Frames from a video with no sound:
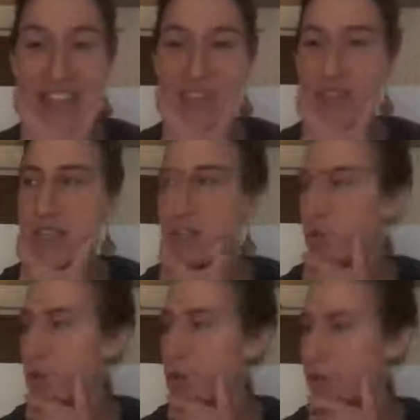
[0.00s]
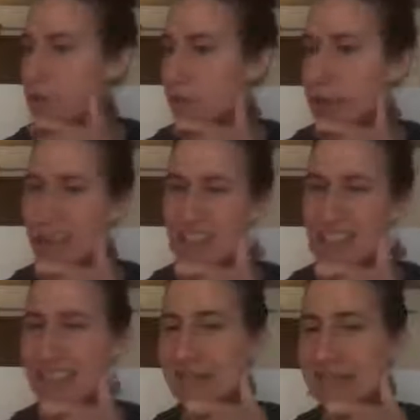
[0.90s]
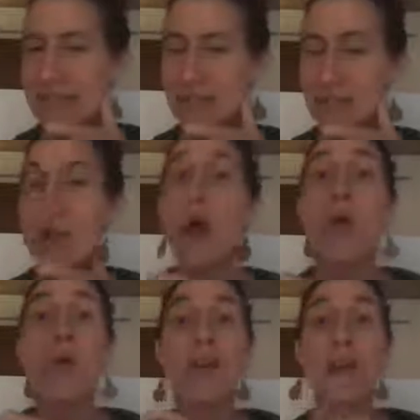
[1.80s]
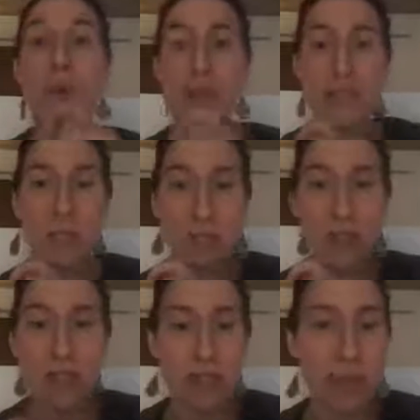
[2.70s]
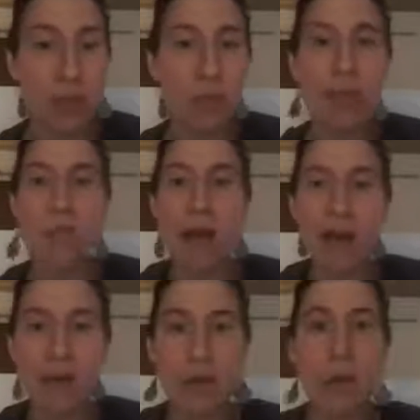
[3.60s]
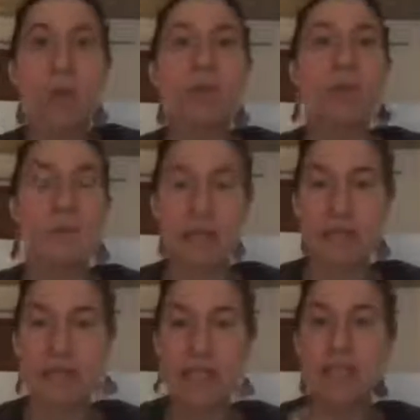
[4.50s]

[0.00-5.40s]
in the case of this course, right, it was like, oh, what I wasn't trusting was my own